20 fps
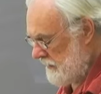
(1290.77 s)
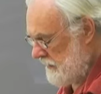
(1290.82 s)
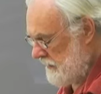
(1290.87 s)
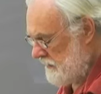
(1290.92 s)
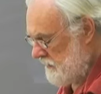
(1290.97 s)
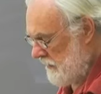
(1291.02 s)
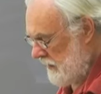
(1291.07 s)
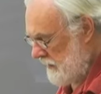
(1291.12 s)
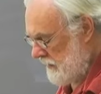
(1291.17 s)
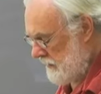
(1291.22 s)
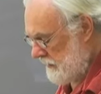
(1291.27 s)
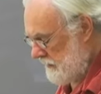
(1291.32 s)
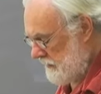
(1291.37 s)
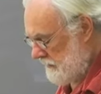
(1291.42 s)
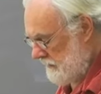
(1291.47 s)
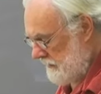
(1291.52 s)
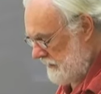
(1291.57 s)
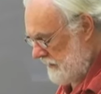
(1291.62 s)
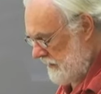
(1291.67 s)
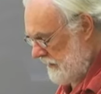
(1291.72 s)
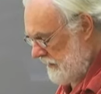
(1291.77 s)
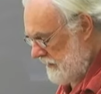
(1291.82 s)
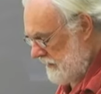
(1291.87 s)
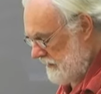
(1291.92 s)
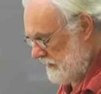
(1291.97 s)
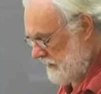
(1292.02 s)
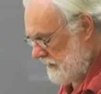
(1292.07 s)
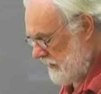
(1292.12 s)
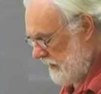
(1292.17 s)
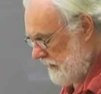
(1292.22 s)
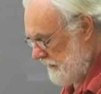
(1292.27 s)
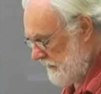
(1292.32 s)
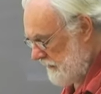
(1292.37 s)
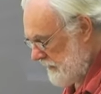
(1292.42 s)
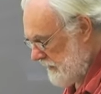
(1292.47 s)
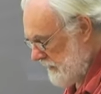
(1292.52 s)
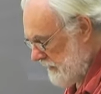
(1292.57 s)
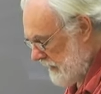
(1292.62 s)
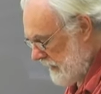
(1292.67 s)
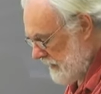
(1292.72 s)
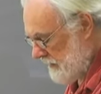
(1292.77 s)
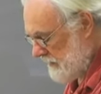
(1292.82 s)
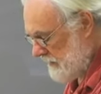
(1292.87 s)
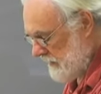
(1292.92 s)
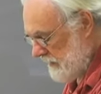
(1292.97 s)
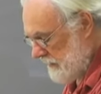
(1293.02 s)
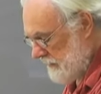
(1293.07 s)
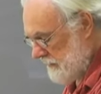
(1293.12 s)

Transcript: This is where the tedious stuff gets